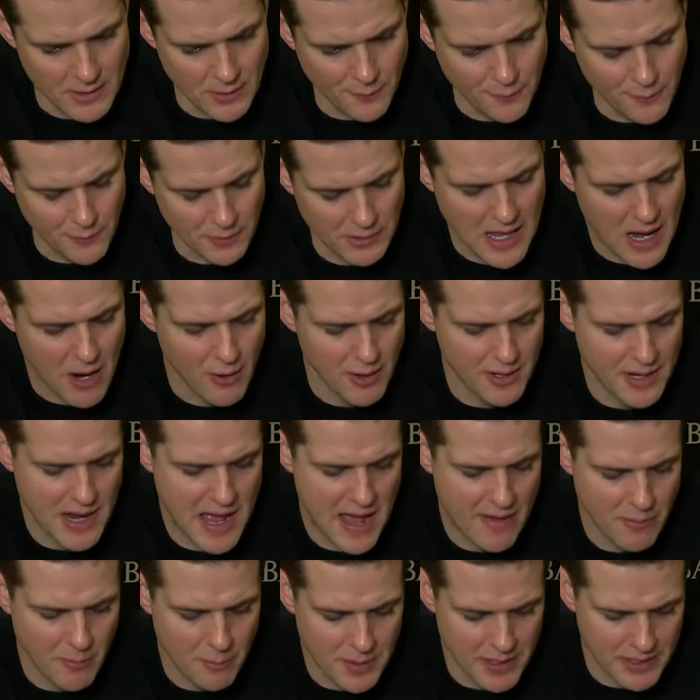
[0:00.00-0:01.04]
For Lowry
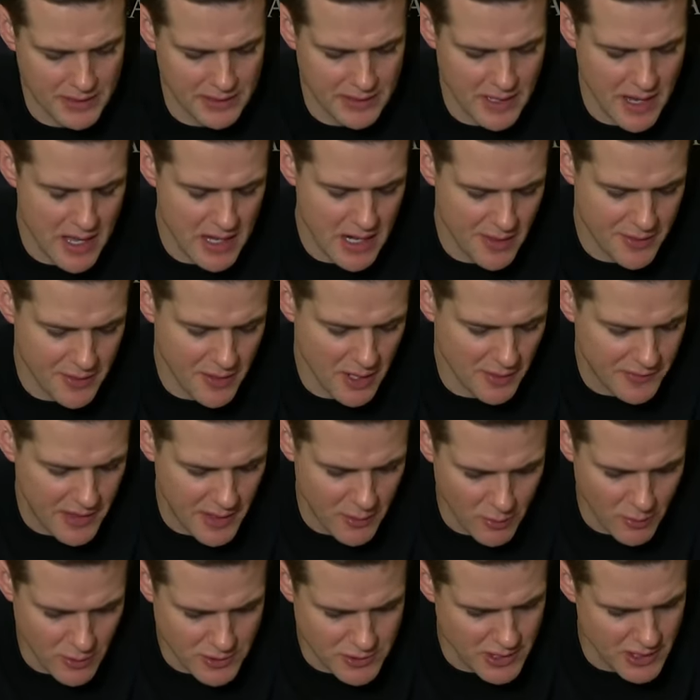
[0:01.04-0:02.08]
to have a big night, I thought
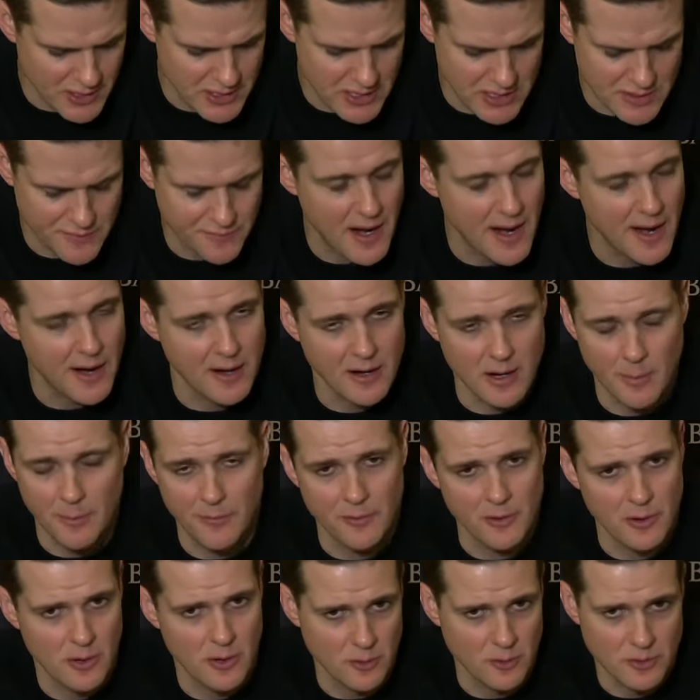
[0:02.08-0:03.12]
they were just as fired
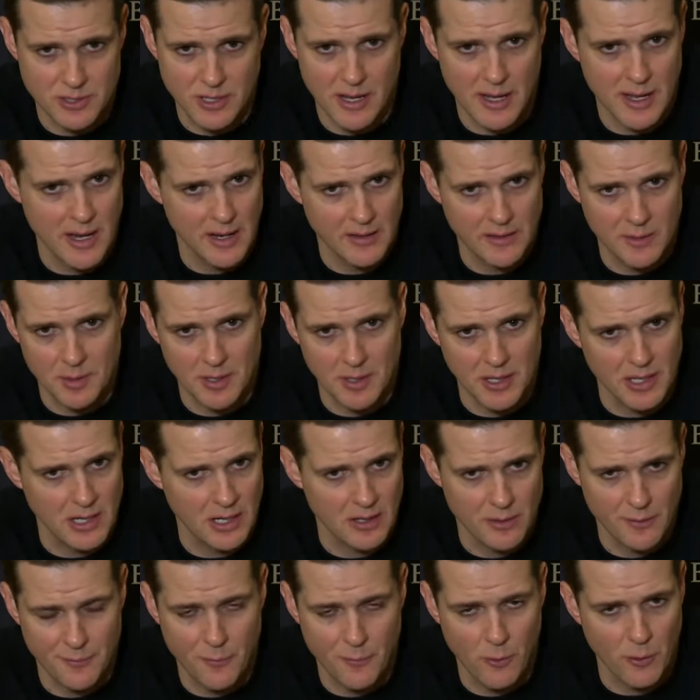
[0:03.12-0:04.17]
up for Ochai at the
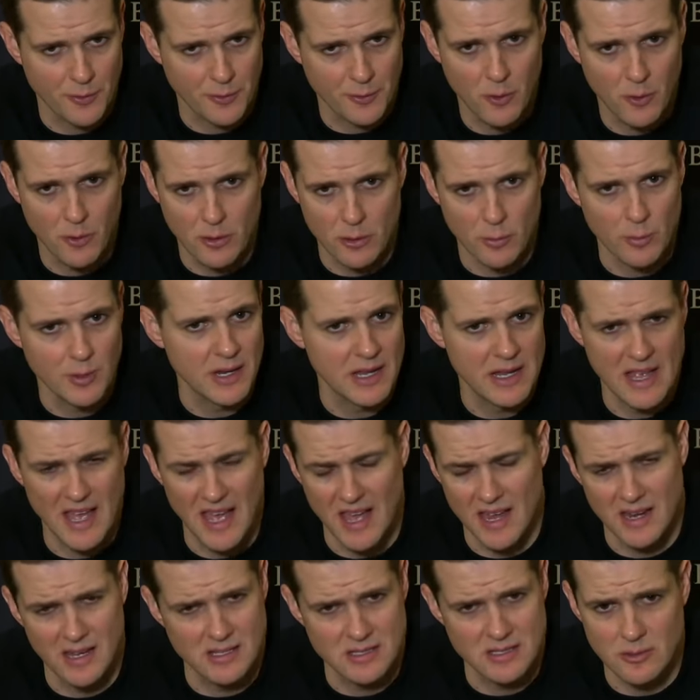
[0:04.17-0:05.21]
beginning of the fourth quarter when he
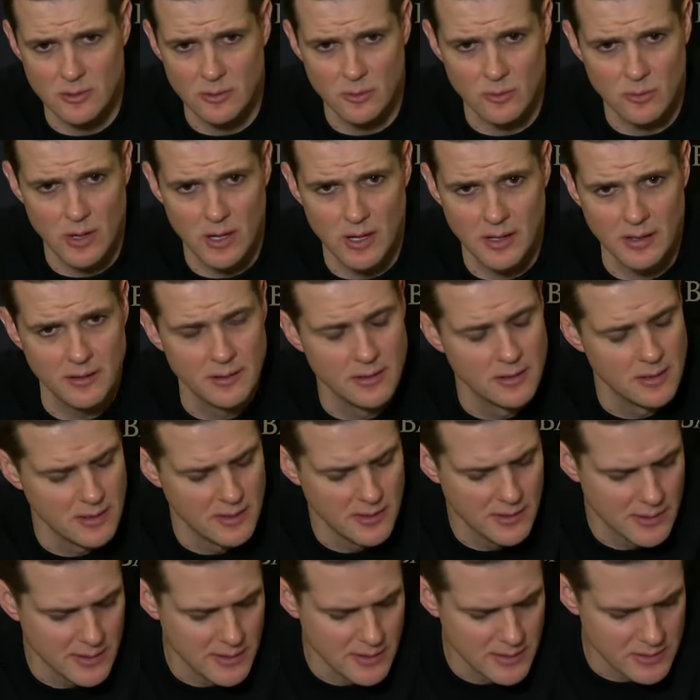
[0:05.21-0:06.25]
had his little run.
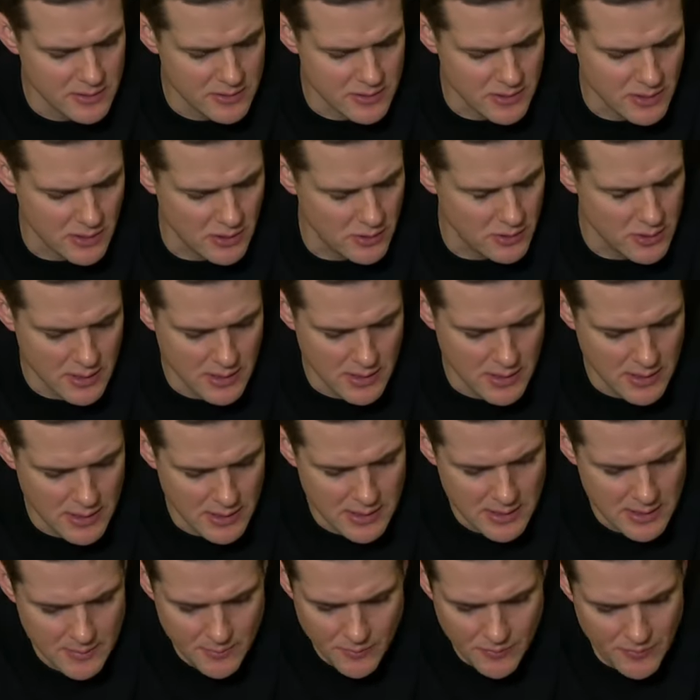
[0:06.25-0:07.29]
So
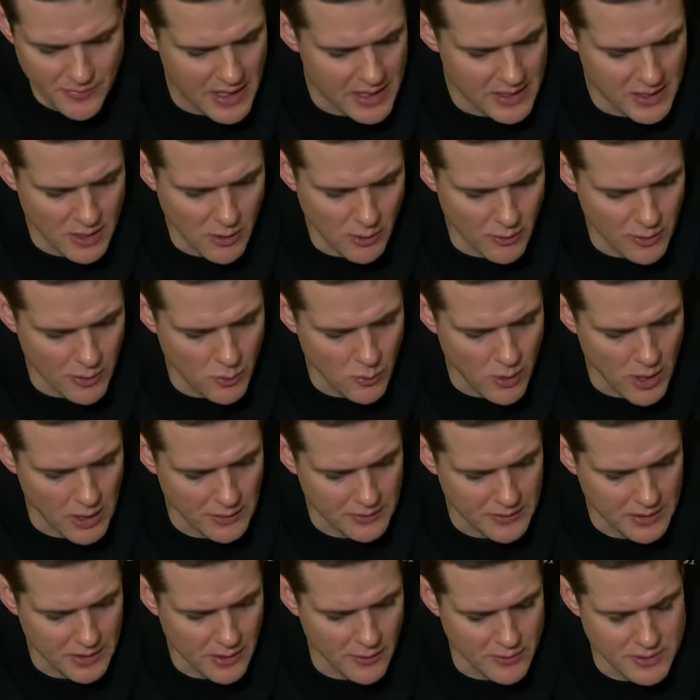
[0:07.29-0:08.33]
they know the
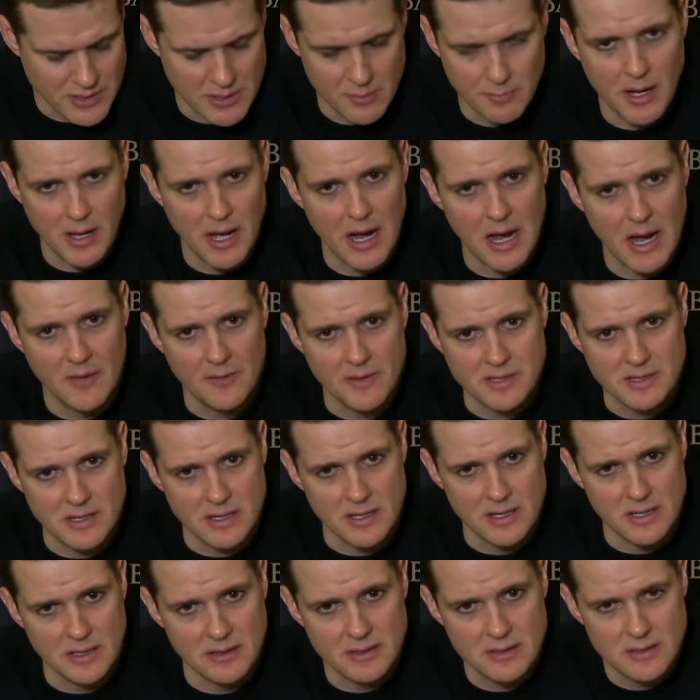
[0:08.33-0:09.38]
work that goes in behind the
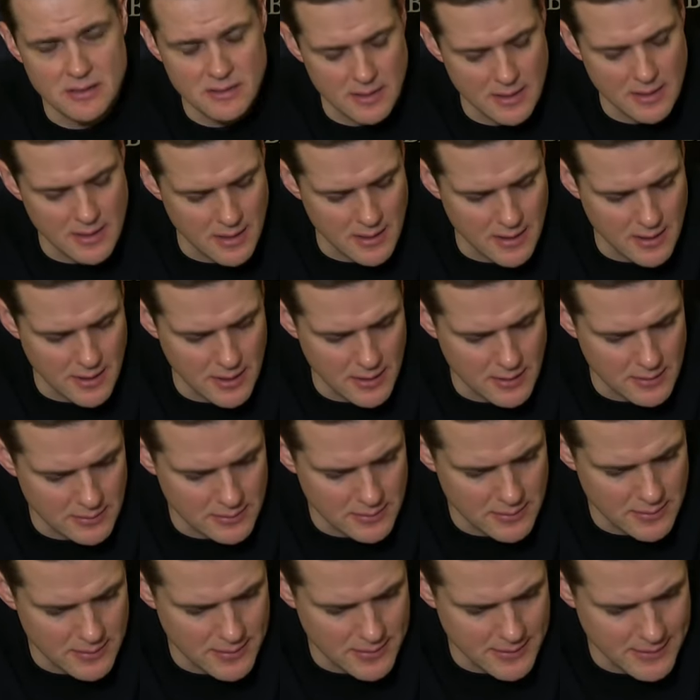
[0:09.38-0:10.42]
scenes,
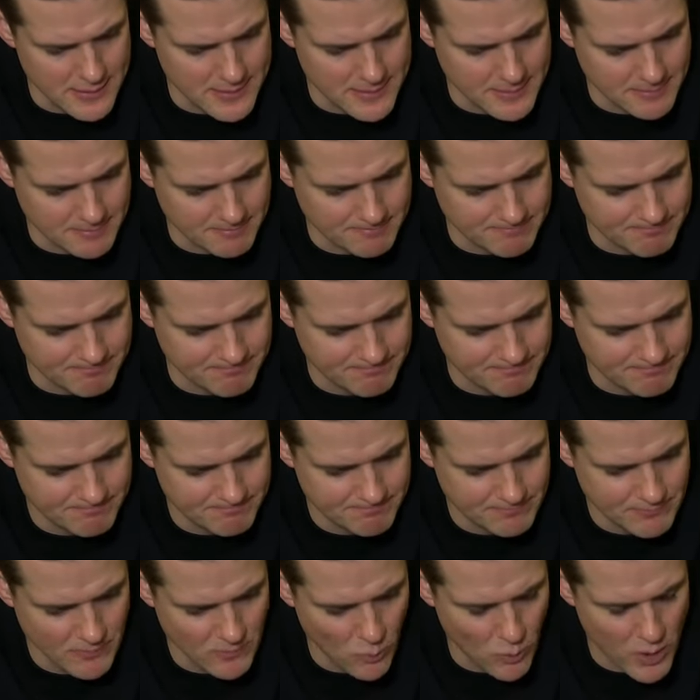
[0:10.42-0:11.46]
and
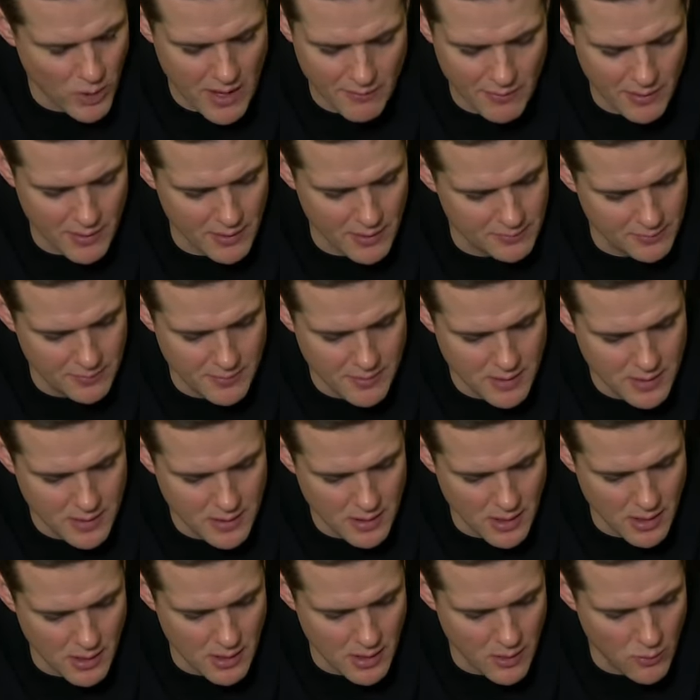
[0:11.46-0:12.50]
we have
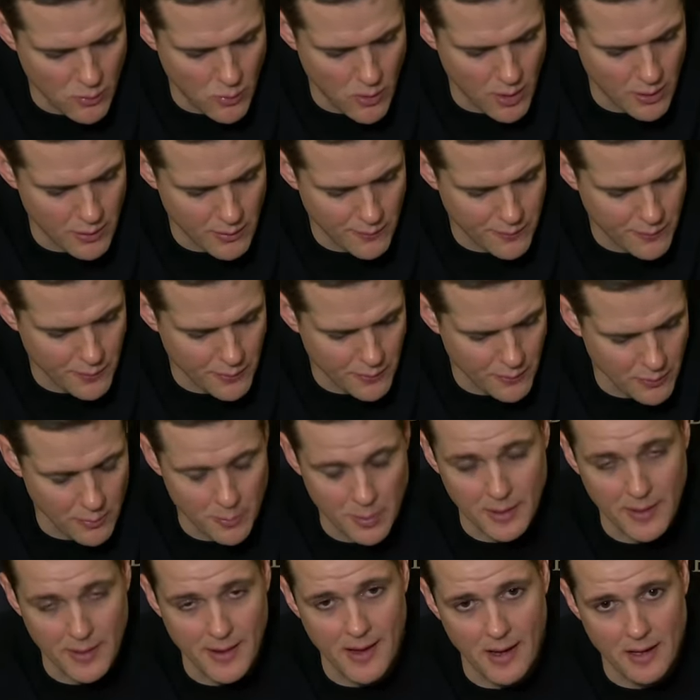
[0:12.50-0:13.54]
a wonderful
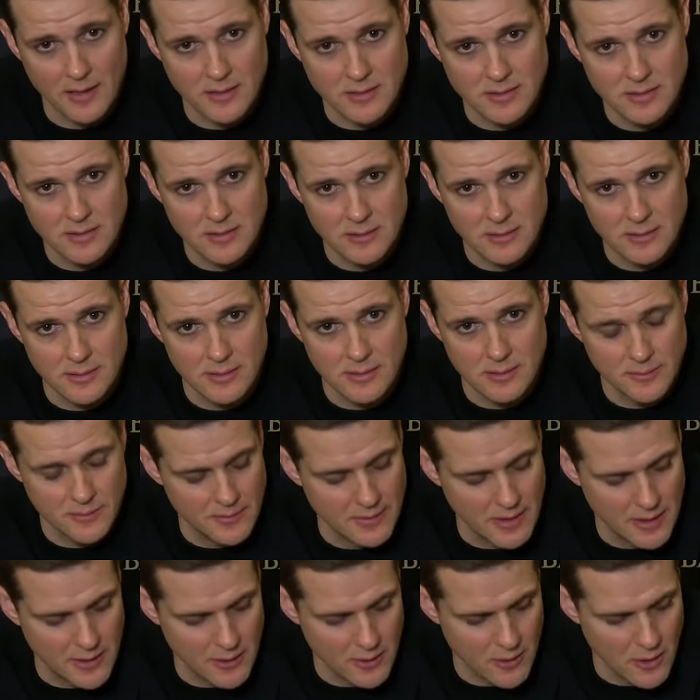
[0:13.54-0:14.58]
group of guys
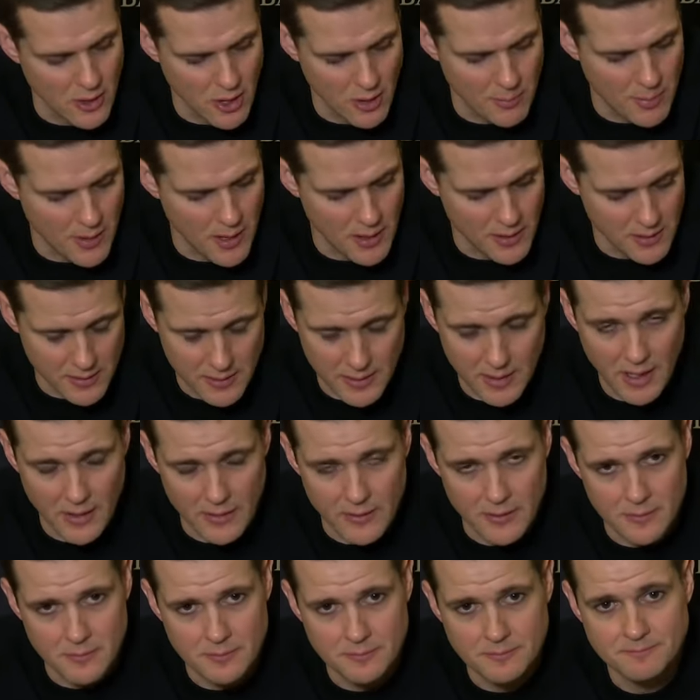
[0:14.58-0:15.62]
that are all bought in
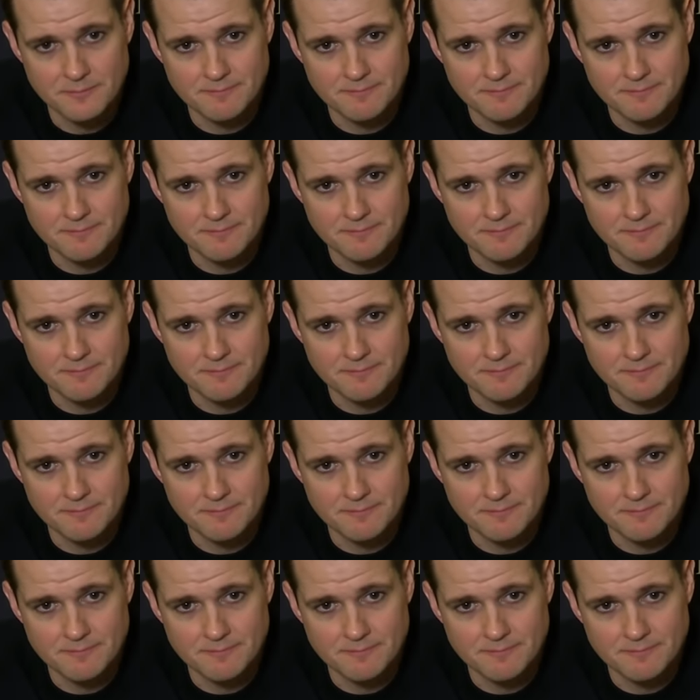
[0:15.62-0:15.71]
together.